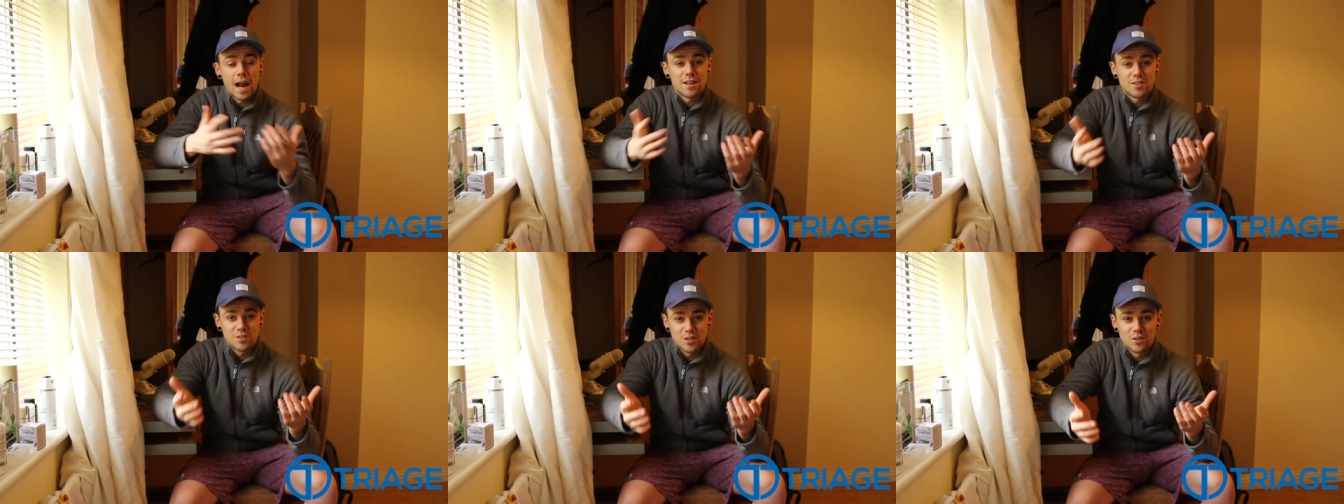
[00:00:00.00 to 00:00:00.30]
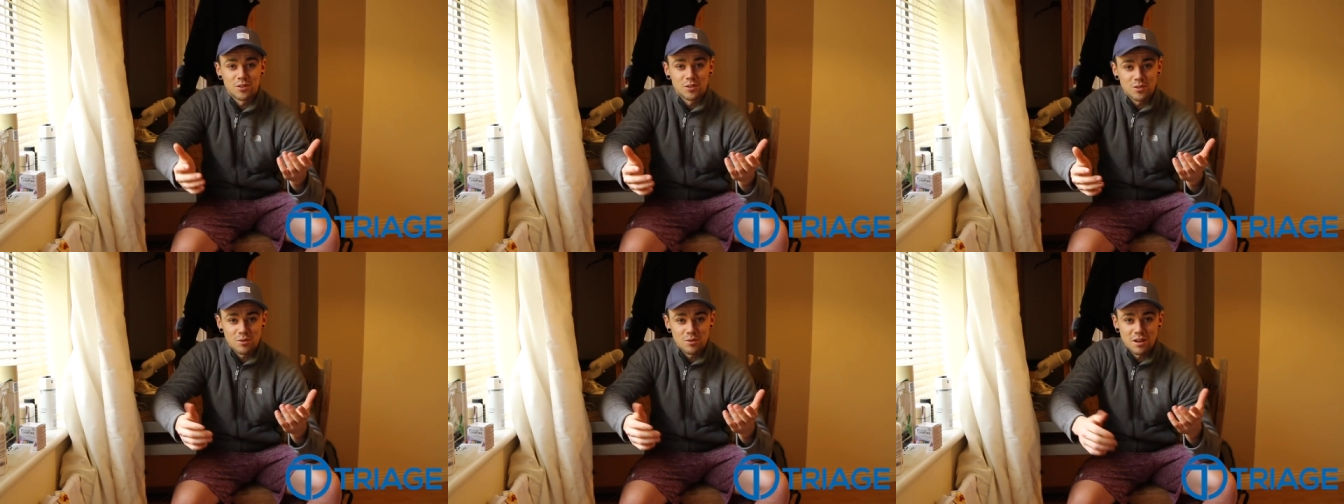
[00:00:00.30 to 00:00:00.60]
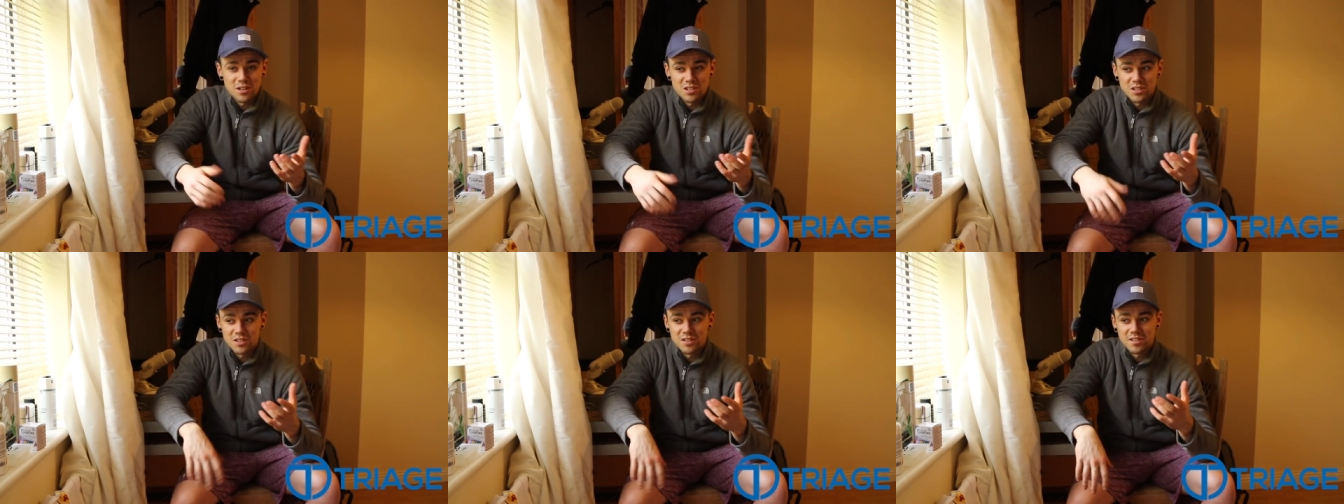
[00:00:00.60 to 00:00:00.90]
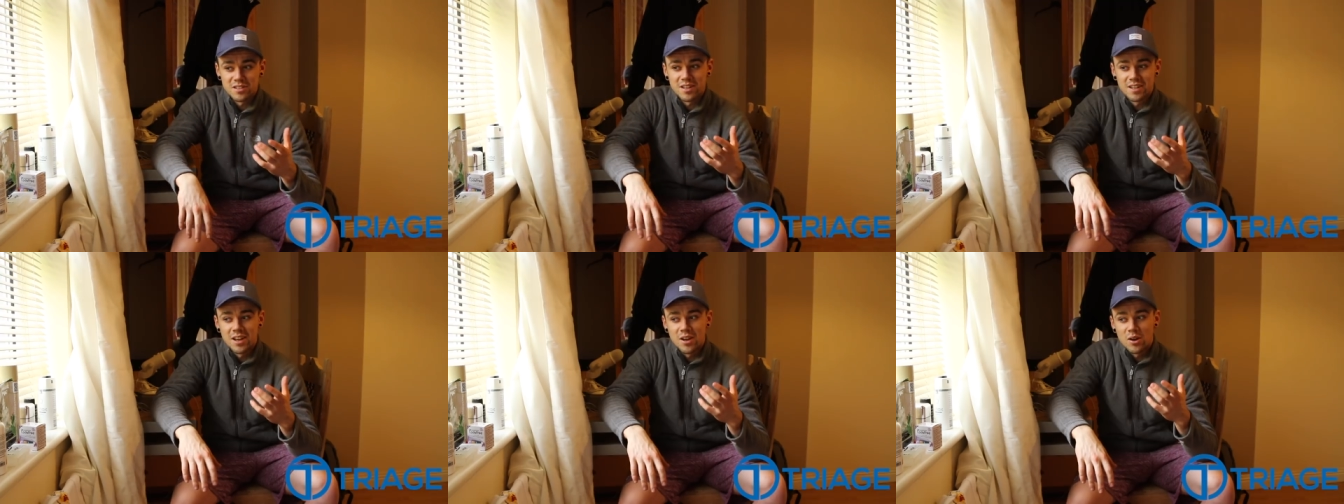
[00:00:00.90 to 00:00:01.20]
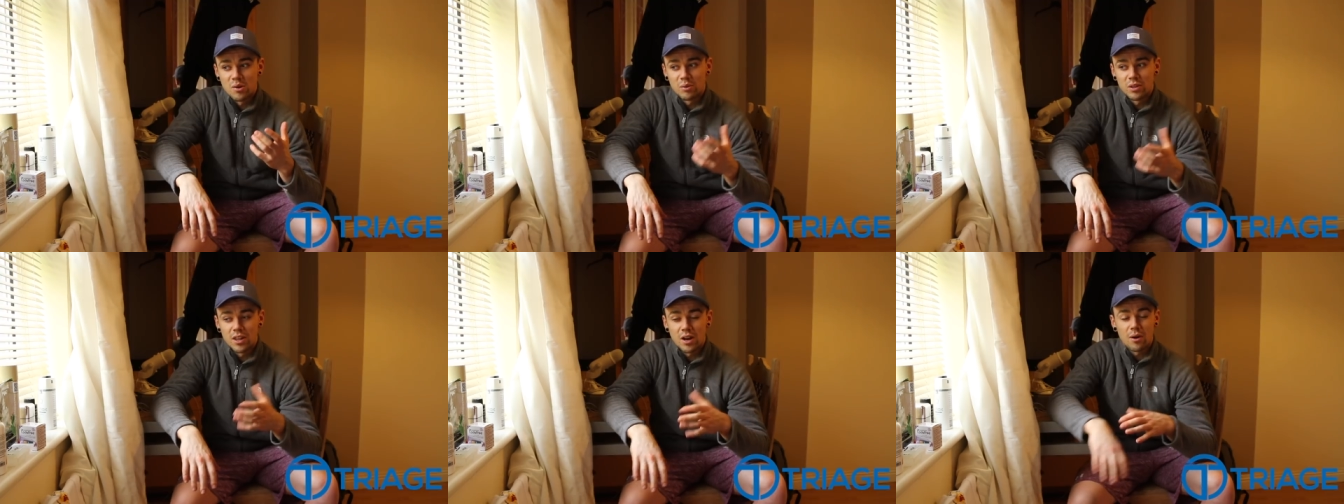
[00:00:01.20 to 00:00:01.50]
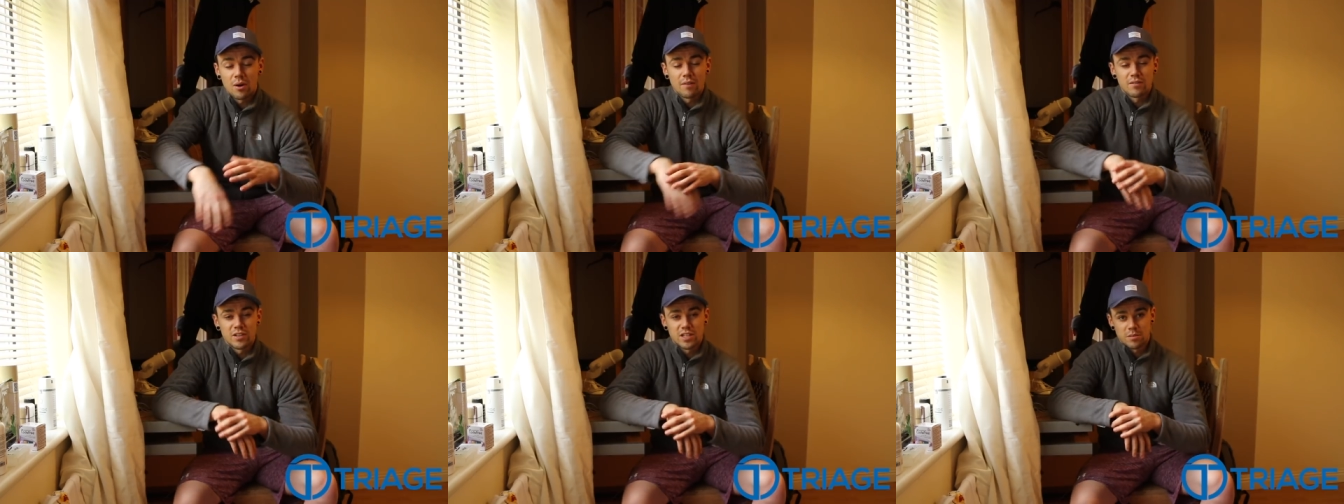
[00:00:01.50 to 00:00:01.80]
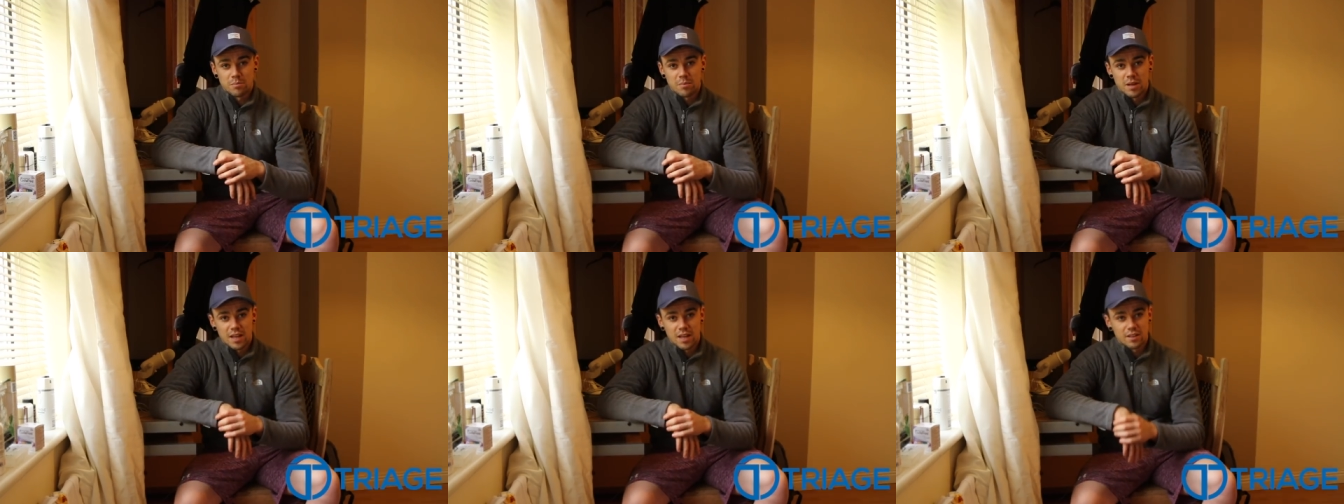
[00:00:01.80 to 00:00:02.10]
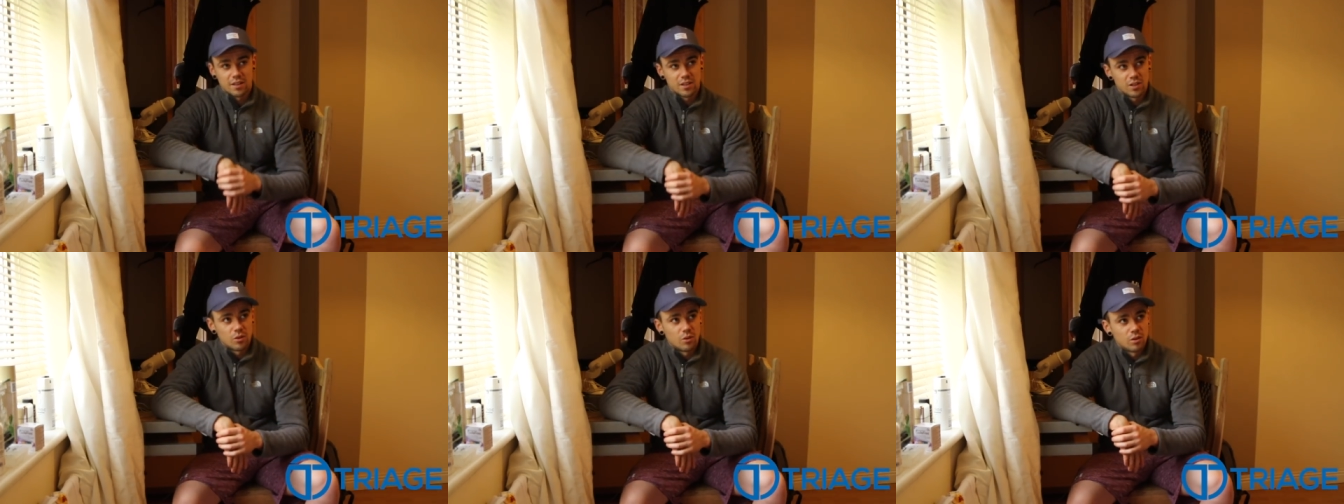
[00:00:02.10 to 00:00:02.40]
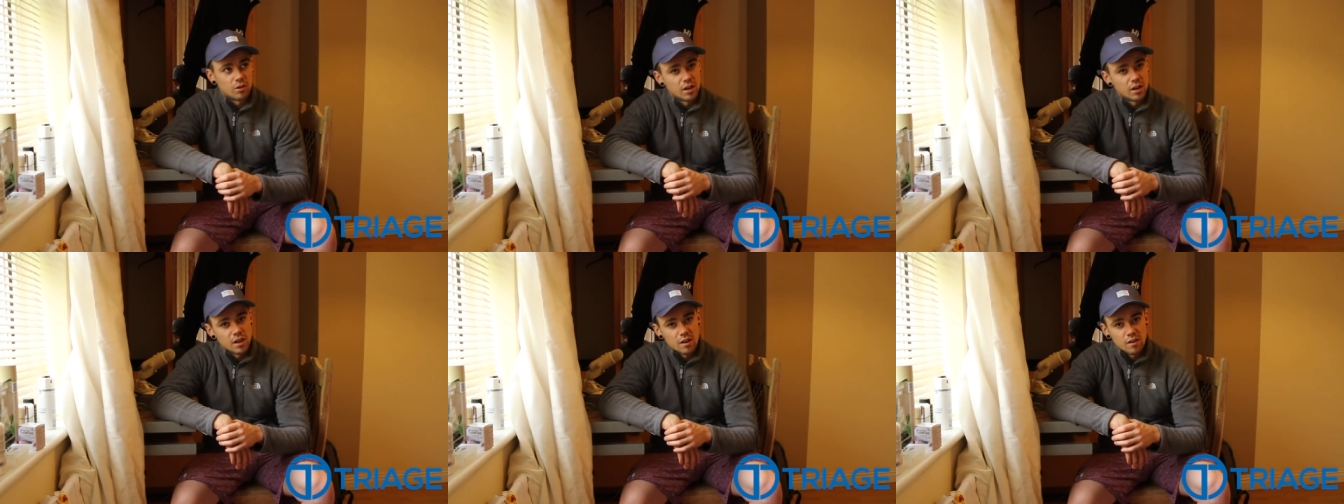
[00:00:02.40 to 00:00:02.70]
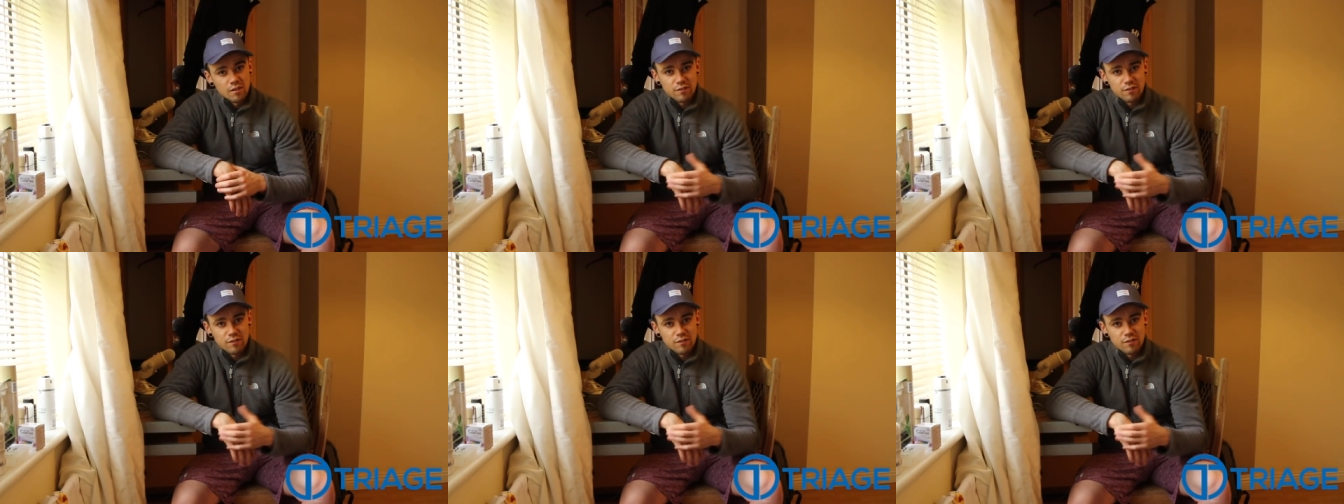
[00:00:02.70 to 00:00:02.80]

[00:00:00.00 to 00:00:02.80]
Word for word: answer those questions without having to make, you know,